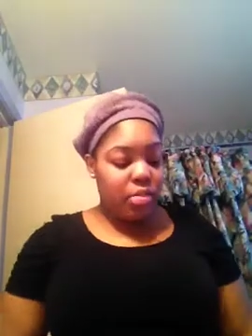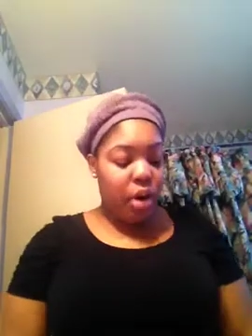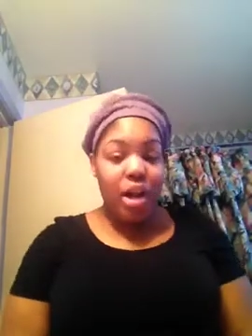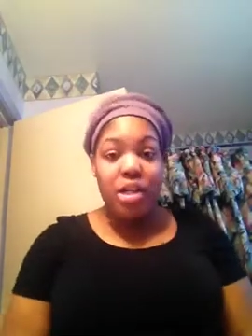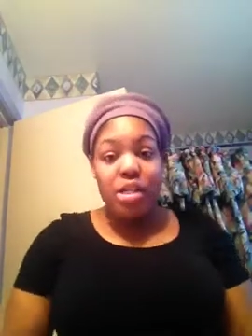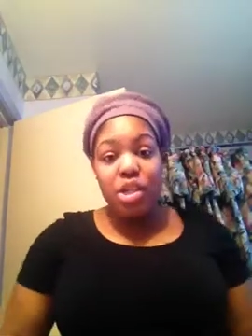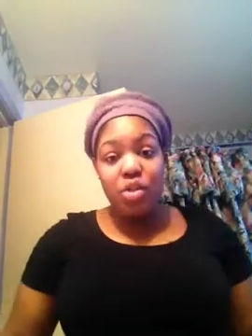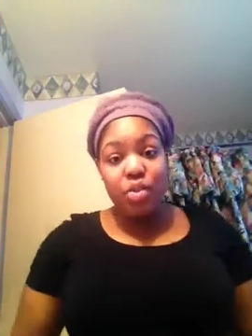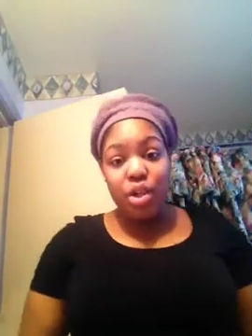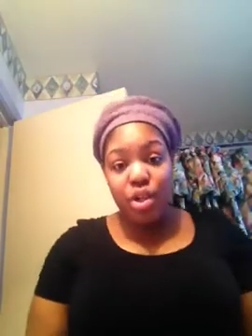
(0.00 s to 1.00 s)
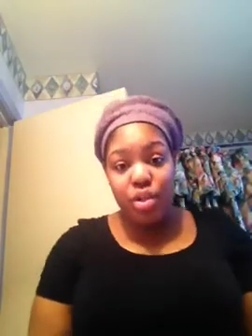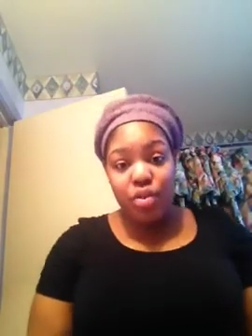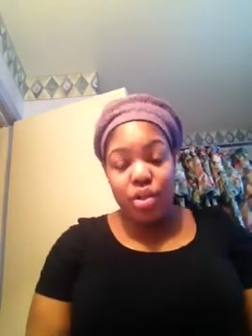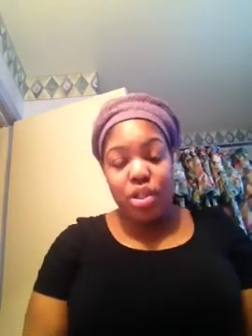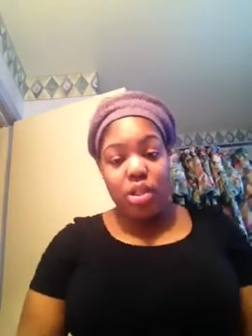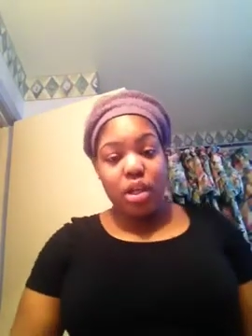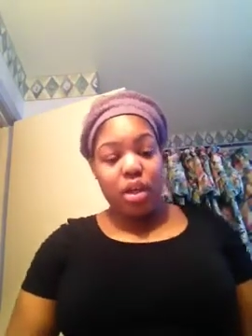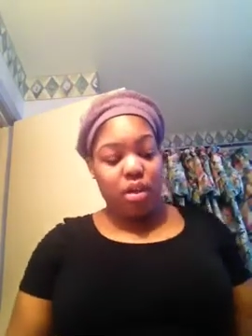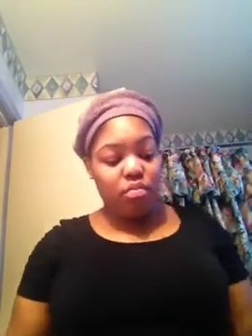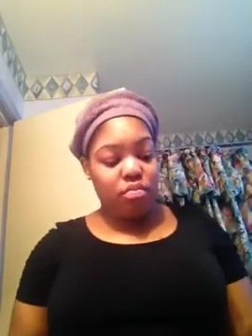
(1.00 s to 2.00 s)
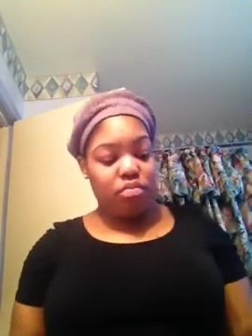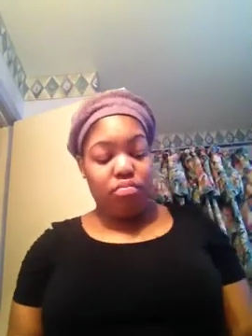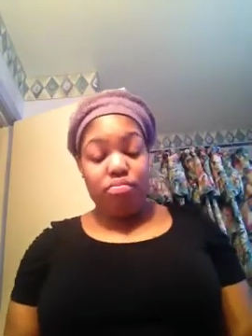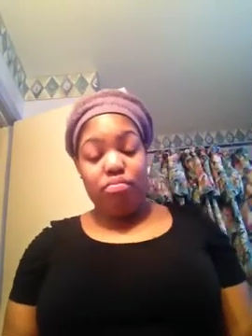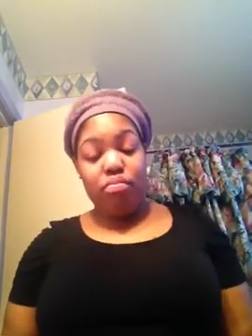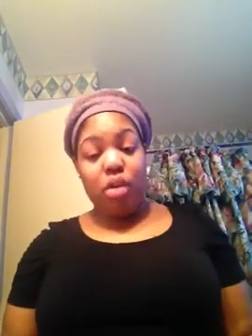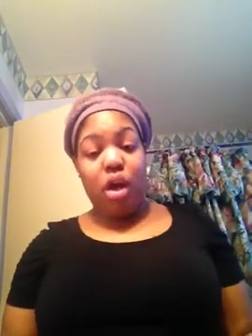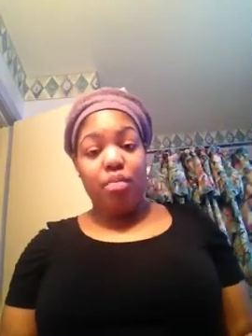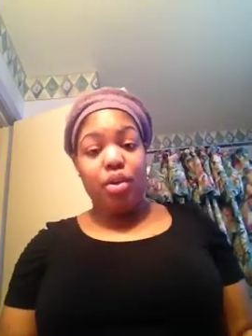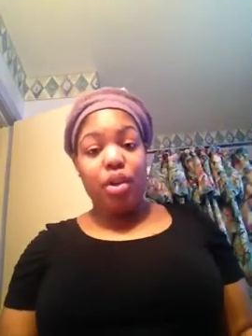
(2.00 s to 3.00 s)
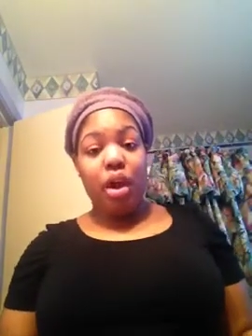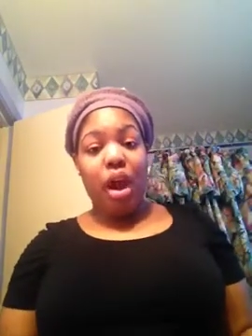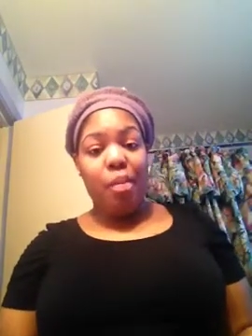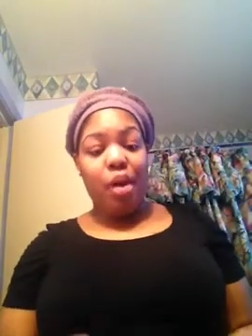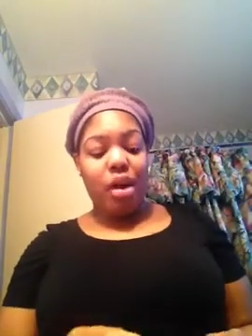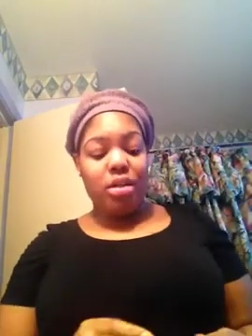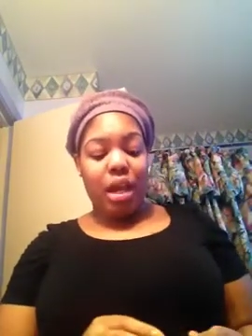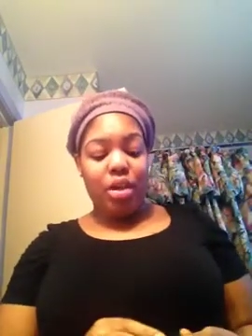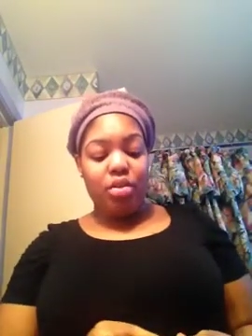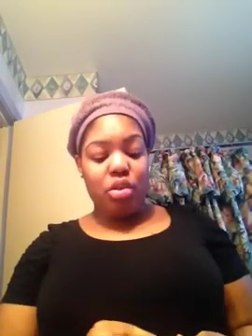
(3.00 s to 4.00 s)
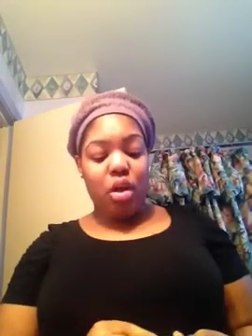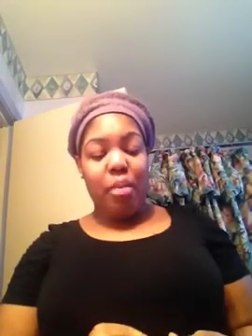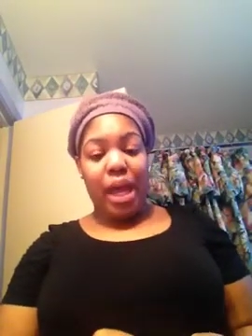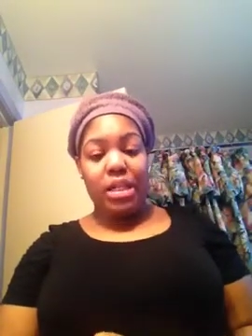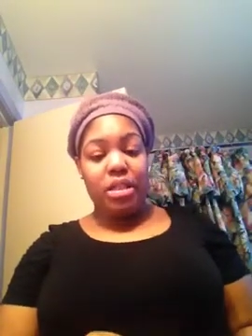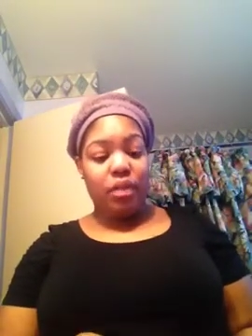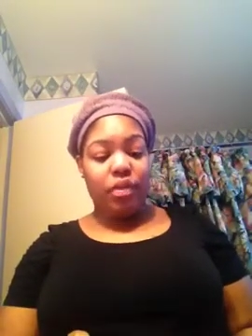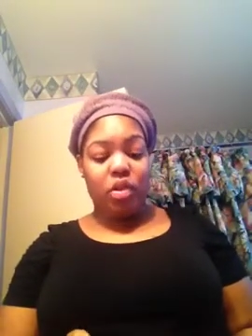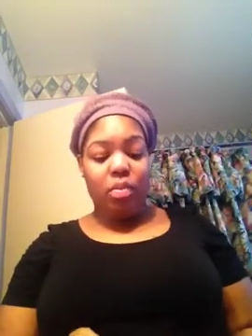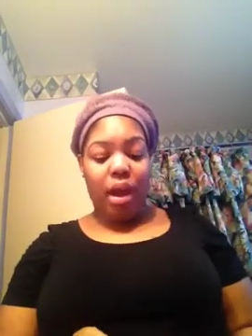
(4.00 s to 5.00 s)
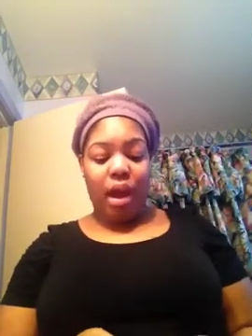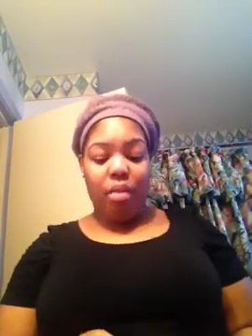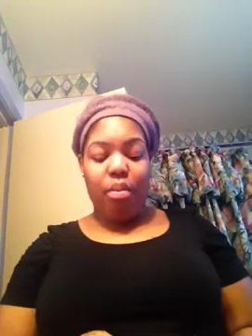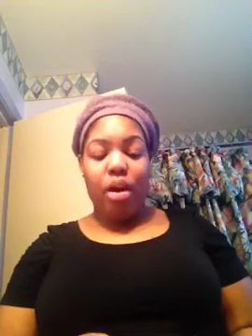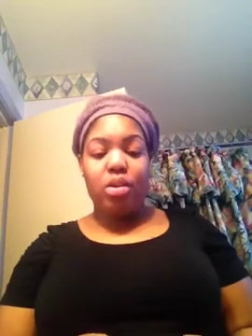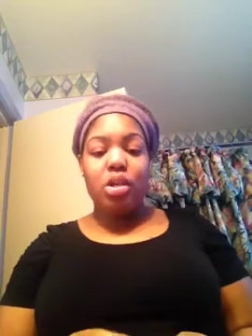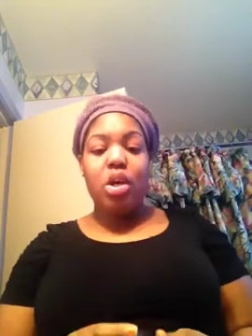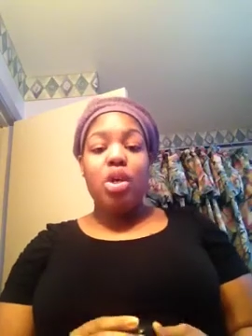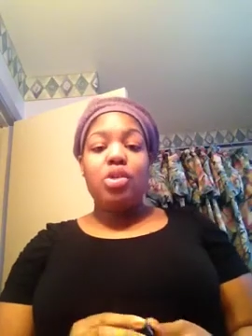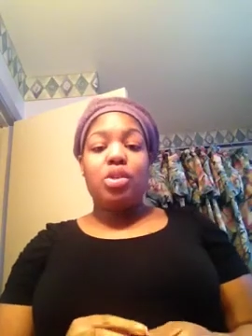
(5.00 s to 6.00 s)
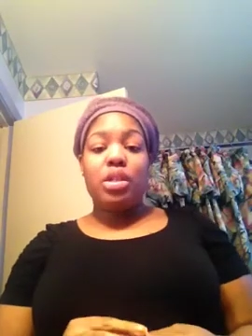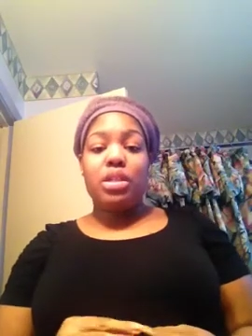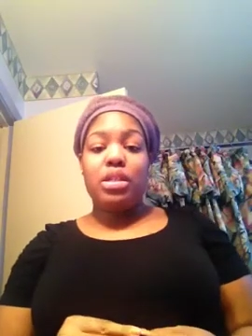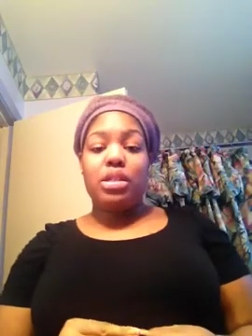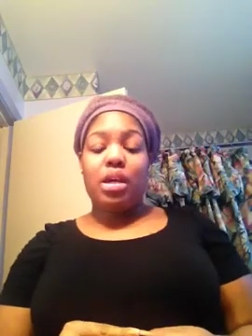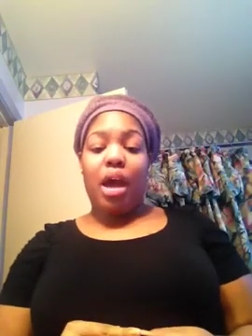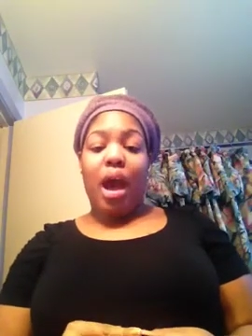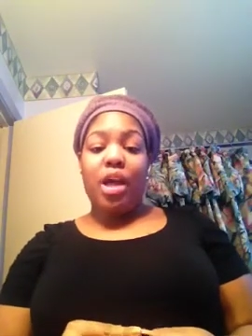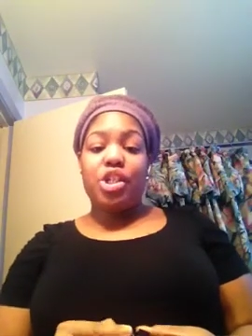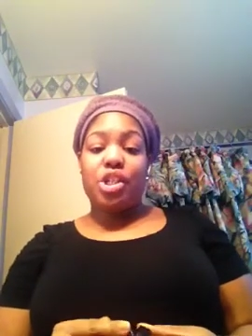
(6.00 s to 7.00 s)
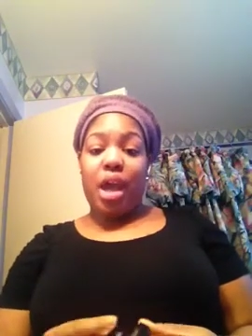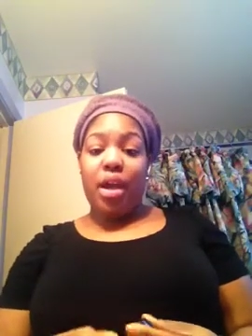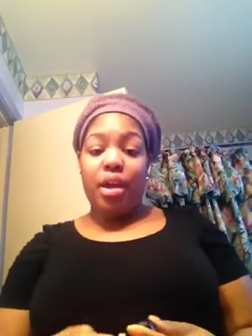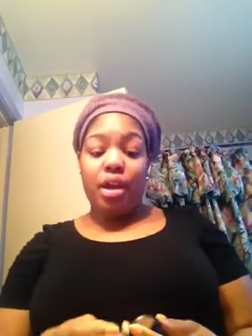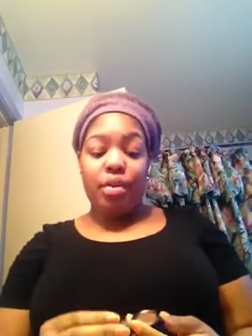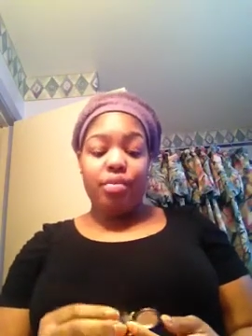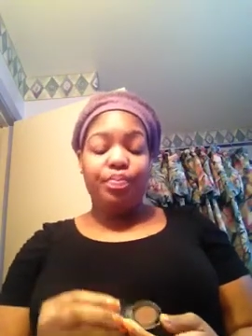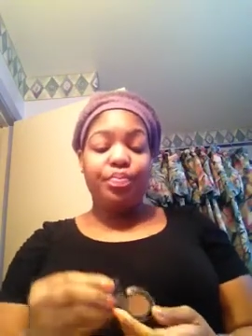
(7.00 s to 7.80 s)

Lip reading: the products that you will use to do your eyebrows. I use all MAC stuff to do my eyebrows. So this is an eyeshadow,